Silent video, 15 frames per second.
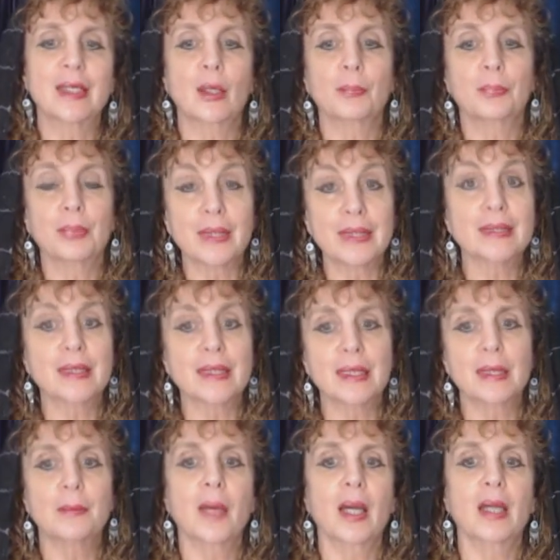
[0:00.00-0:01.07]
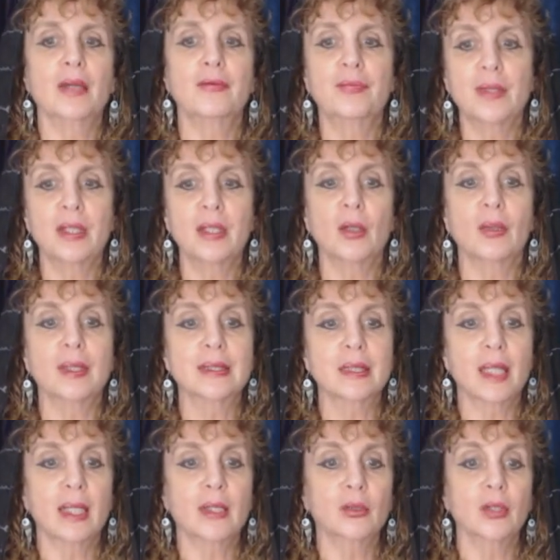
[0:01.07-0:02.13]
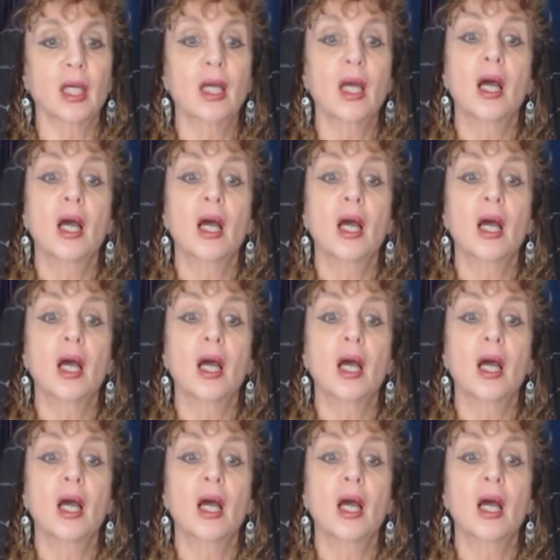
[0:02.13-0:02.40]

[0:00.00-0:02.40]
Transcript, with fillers: Now, please see my video entitled